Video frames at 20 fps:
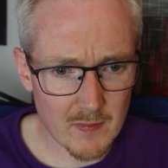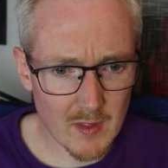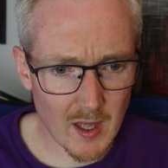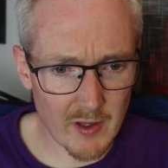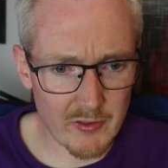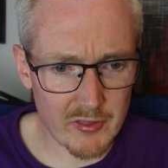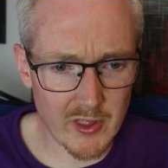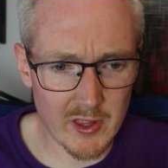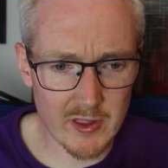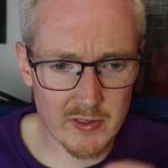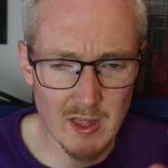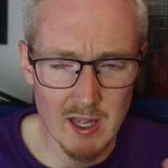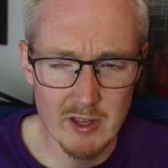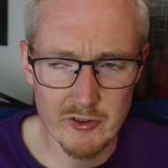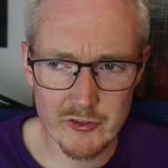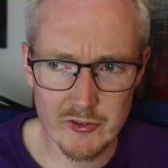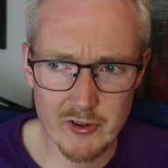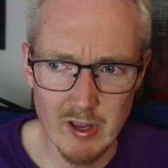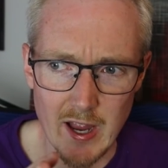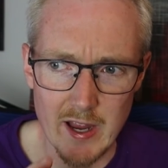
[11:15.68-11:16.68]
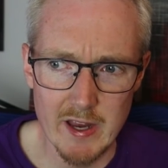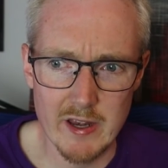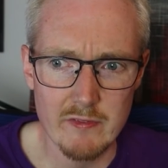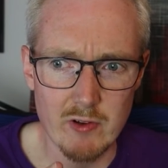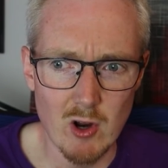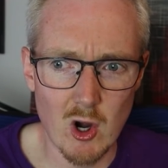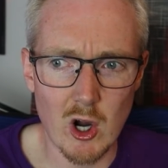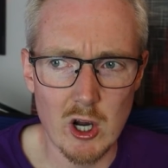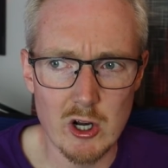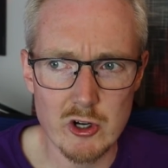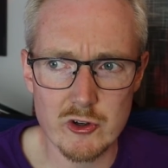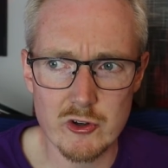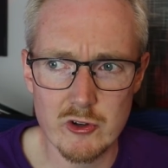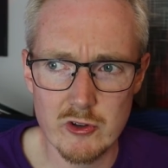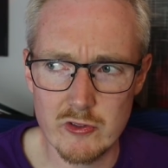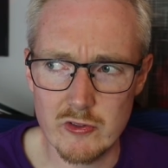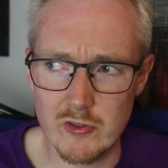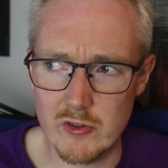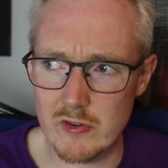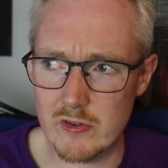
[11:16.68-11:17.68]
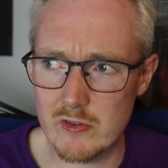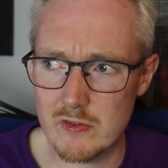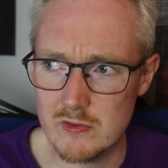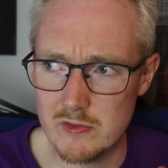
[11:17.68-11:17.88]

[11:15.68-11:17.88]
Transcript: I think that's kind of harsh that